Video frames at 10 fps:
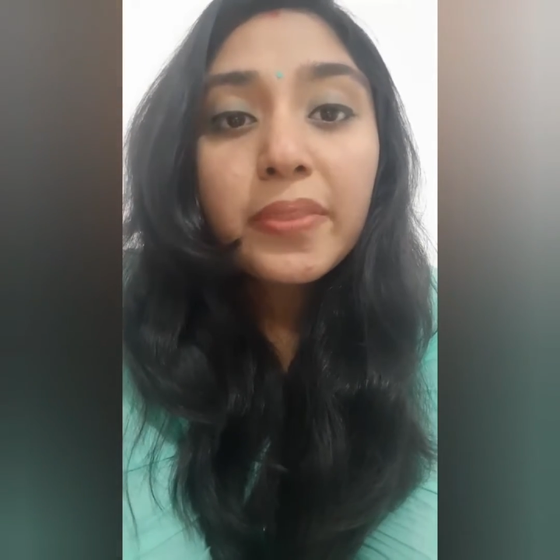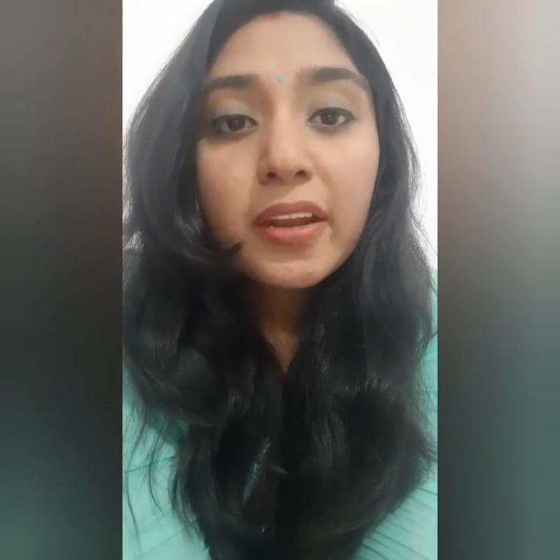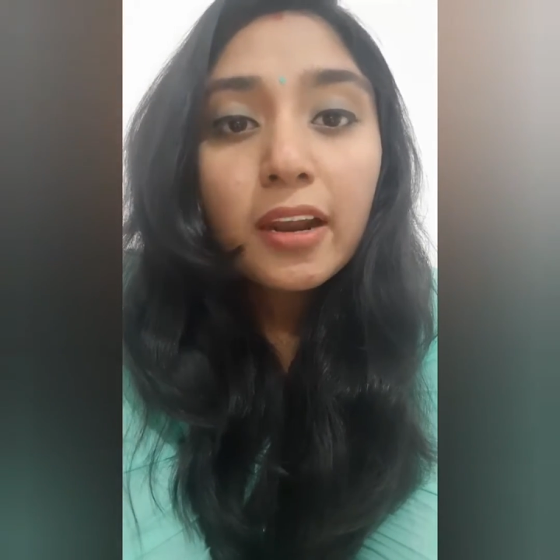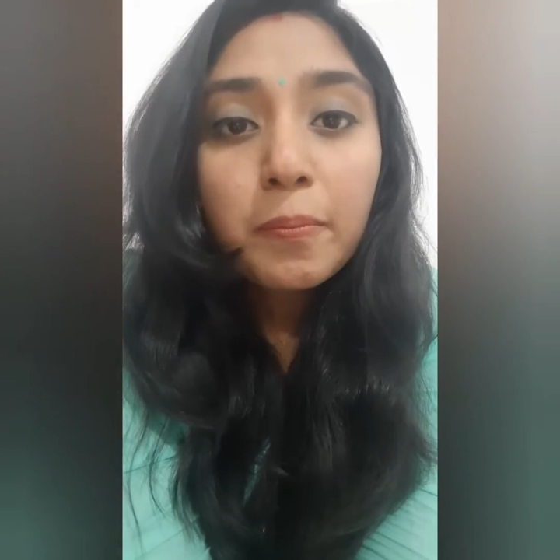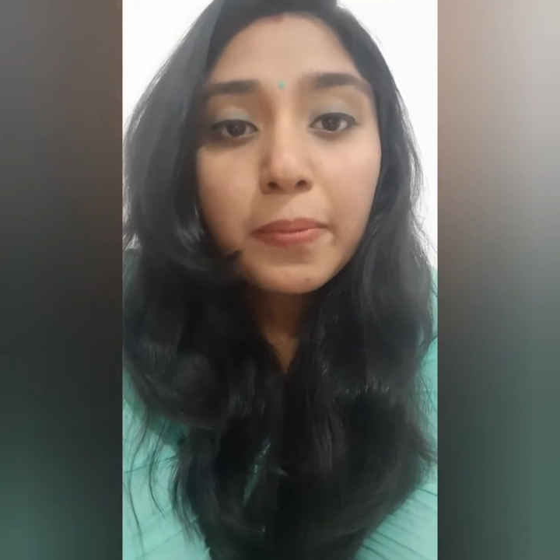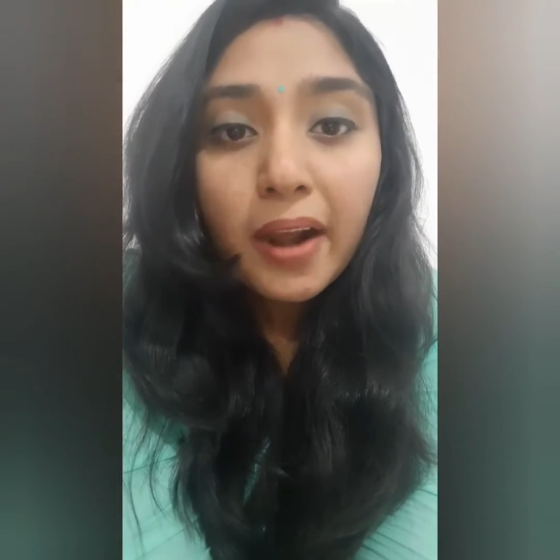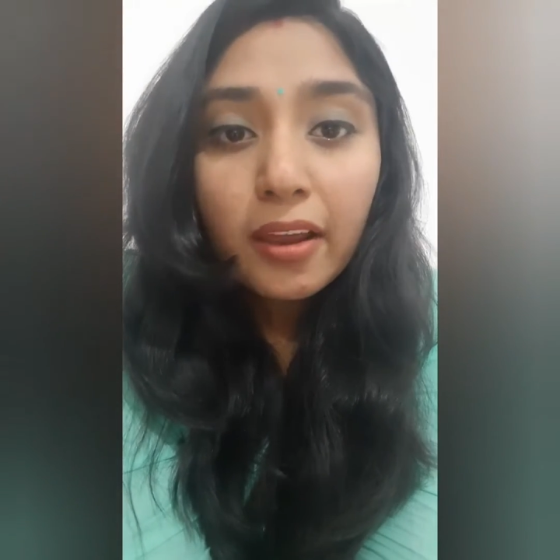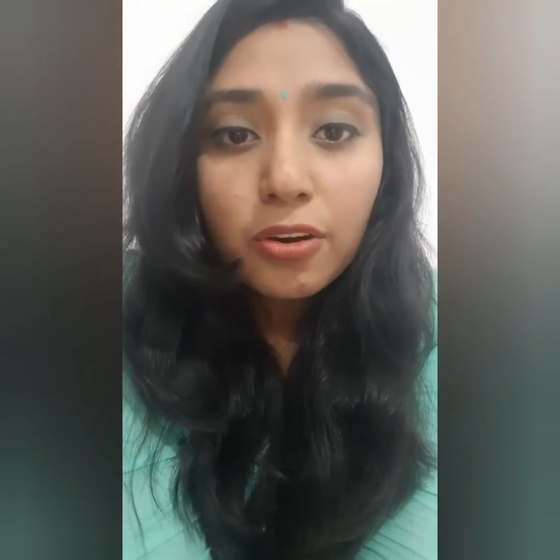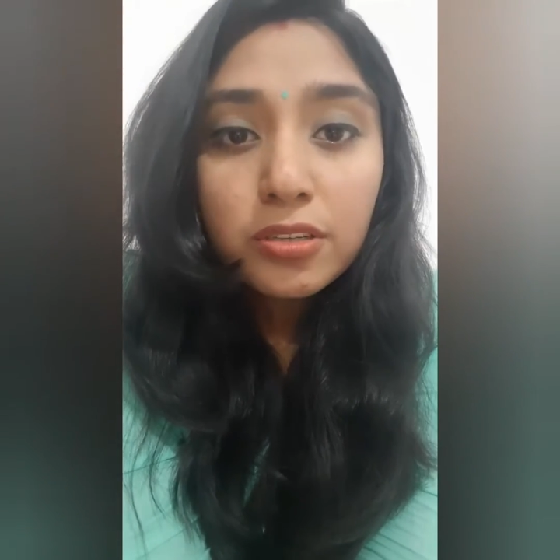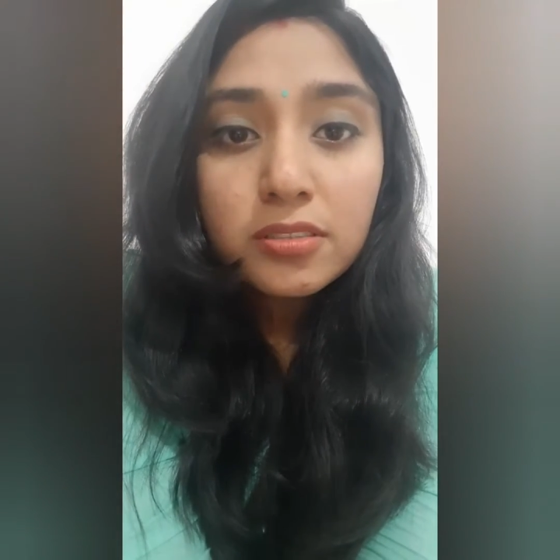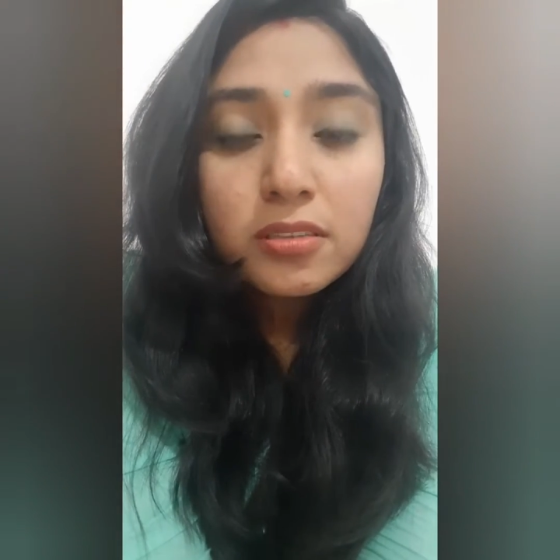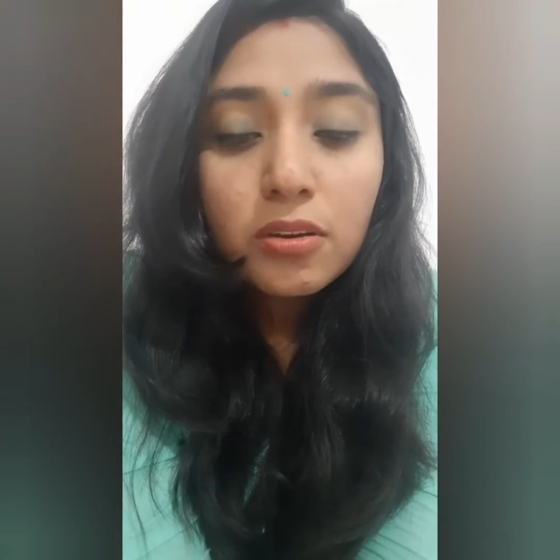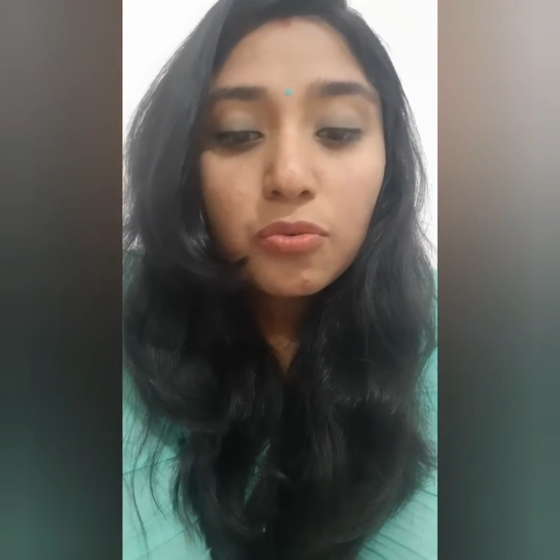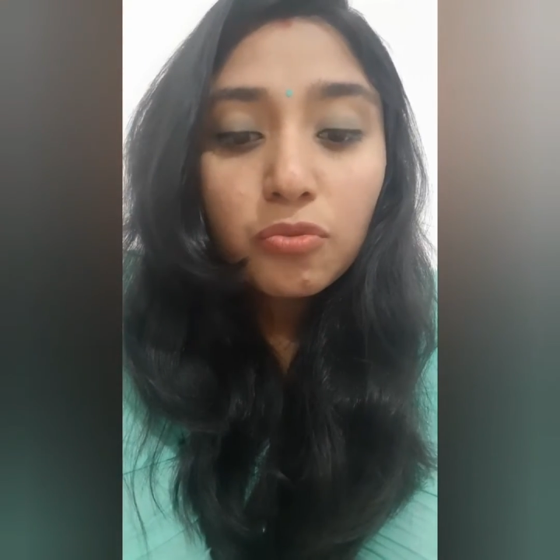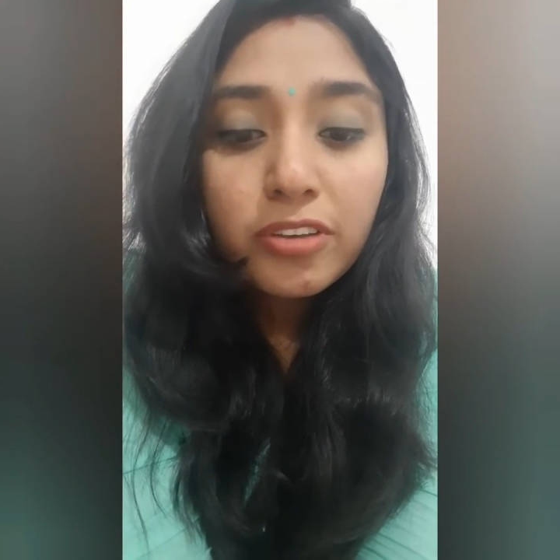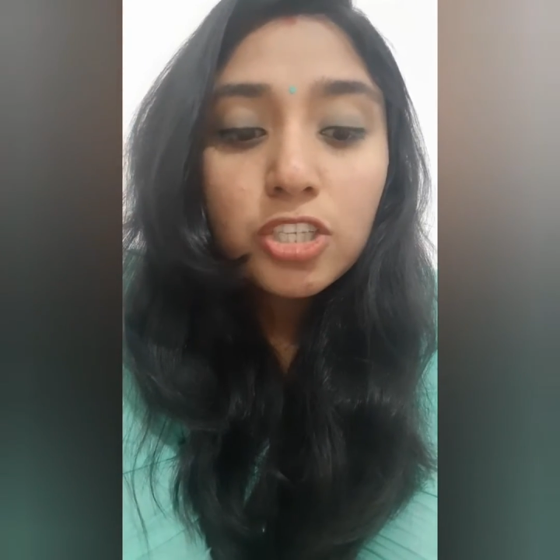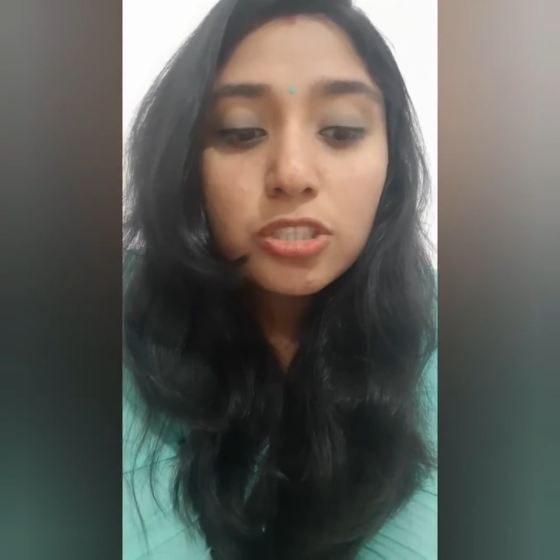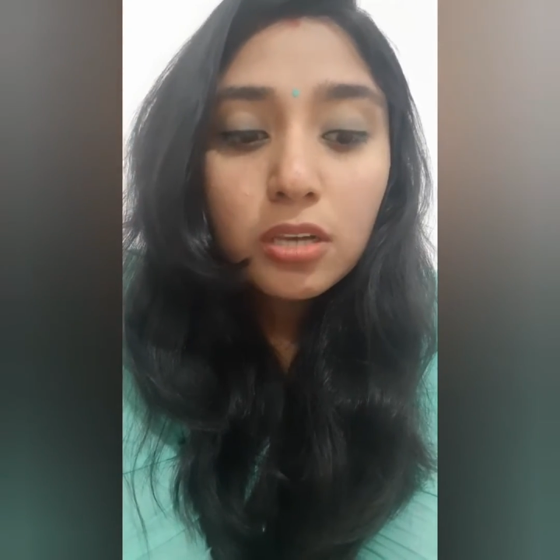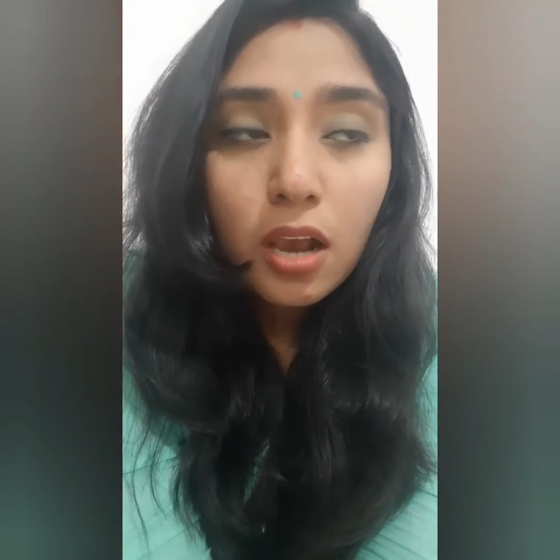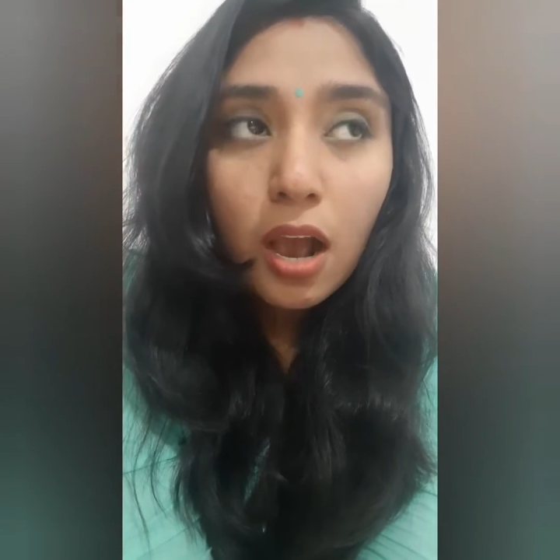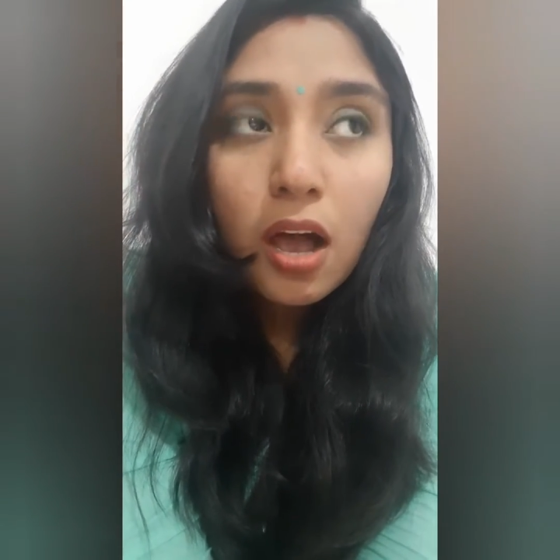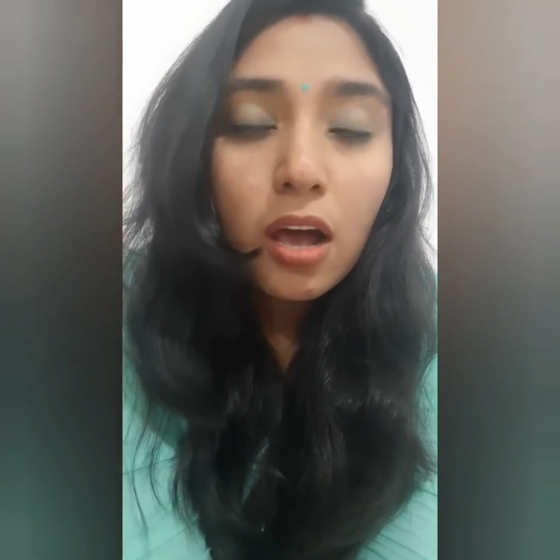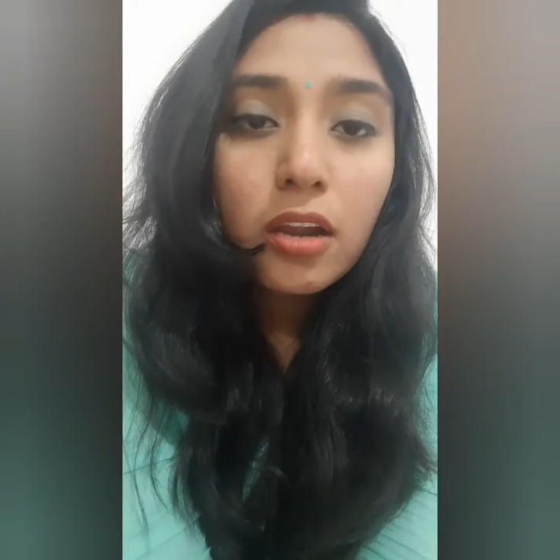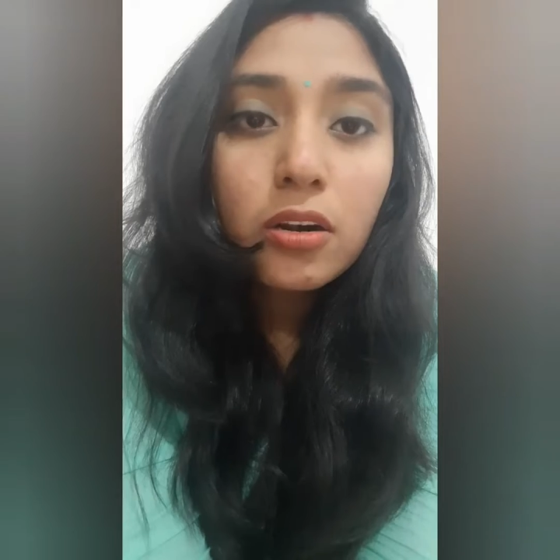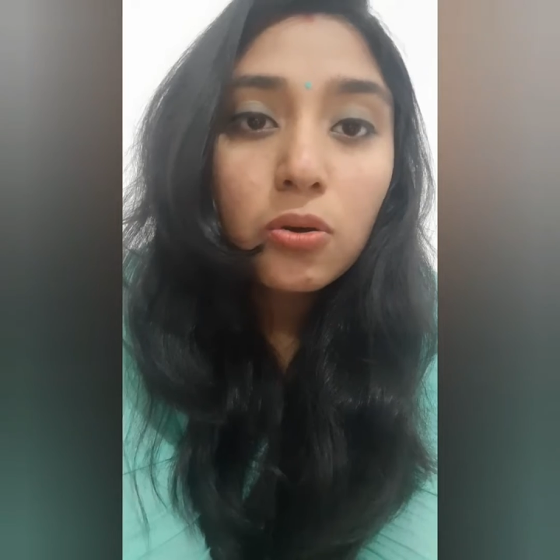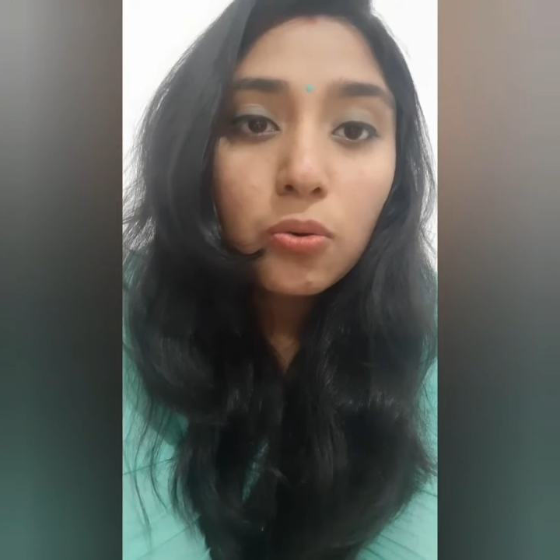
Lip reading: are prions, which are